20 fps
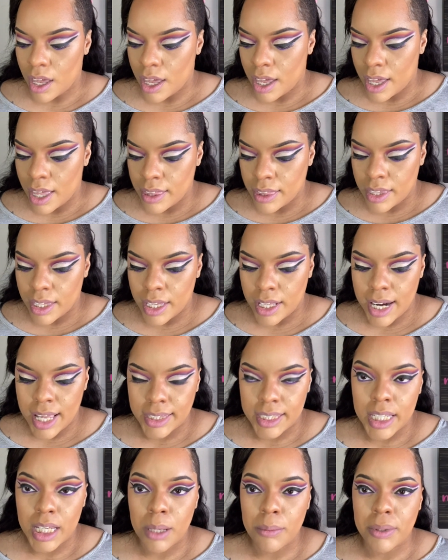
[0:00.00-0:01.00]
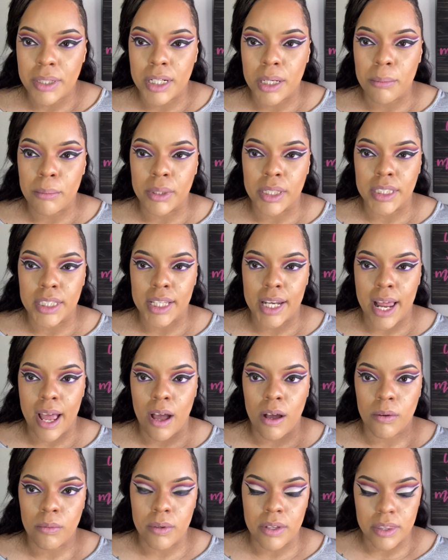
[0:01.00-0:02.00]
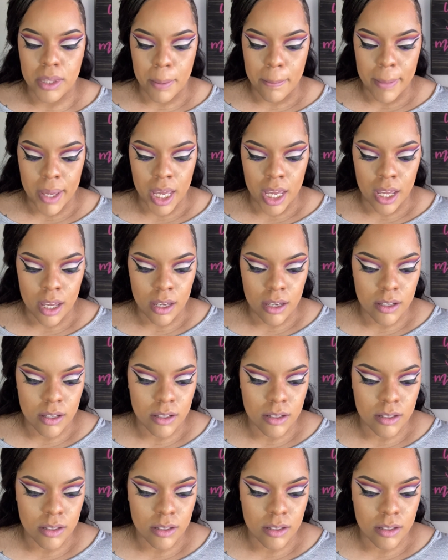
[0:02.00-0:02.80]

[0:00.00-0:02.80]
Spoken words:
And then I think I'm gonna blend it out with a pink.